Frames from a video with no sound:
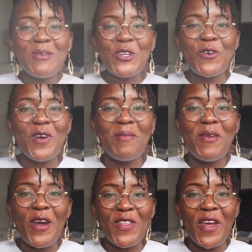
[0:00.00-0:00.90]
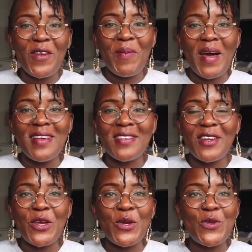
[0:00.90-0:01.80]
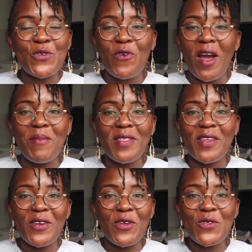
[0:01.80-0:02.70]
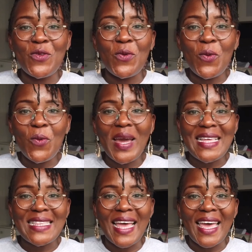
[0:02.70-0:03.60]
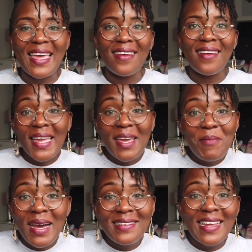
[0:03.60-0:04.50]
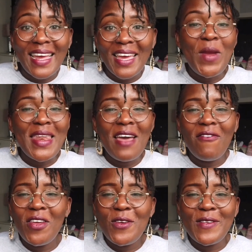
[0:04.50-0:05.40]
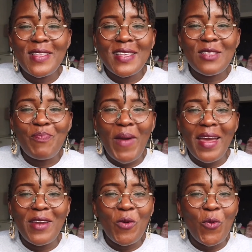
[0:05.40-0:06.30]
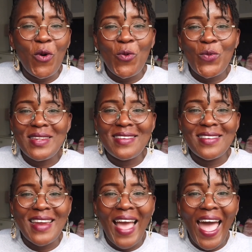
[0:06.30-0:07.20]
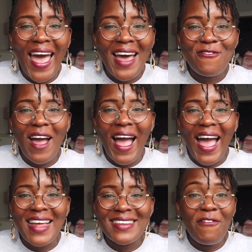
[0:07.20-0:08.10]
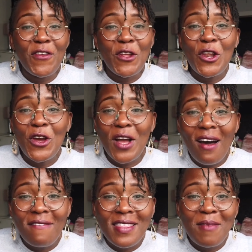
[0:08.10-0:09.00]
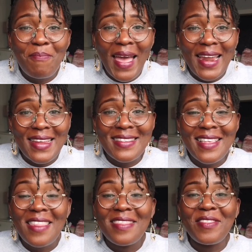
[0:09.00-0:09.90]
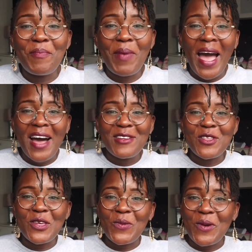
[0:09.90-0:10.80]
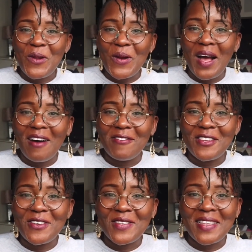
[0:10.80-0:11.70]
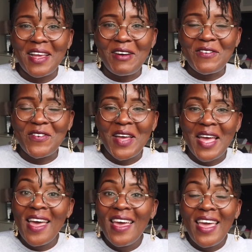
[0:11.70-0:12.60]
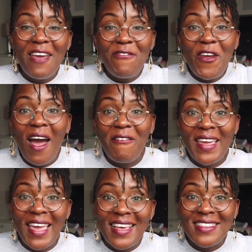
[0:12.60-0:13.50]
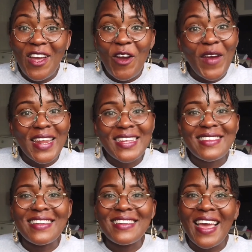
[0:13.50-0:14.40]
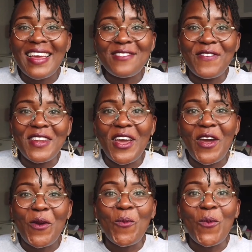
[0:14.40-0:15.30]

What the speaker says: sure I'm not the only person whose grandmother used to always say, back in my day, we never used to spend what we didn't have, and if you look after the pennies, the pounds will look after yourself. If you haven't guessed it already, today's video,